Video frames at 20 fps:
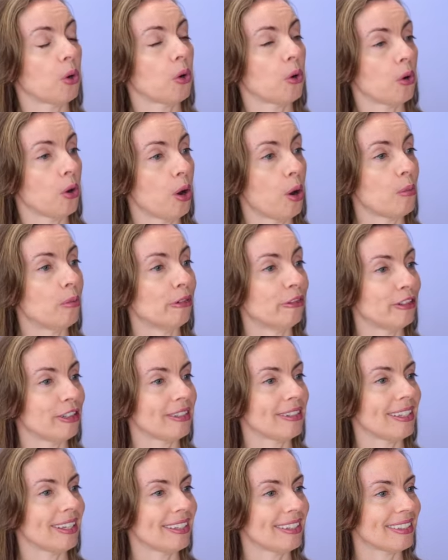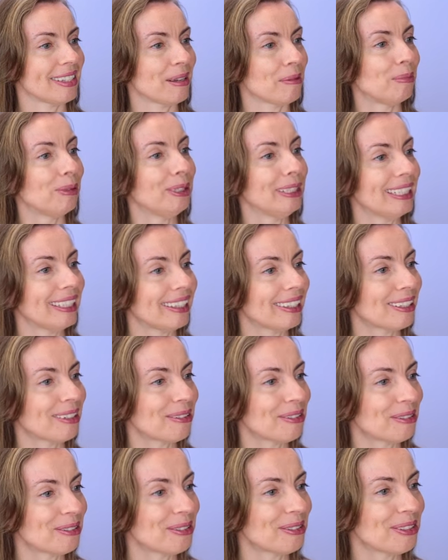Como você está
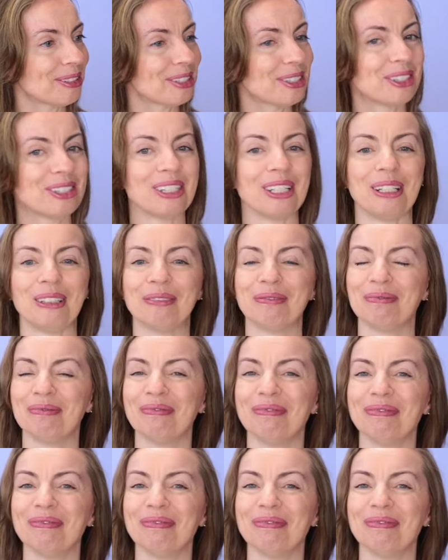bonita hoje?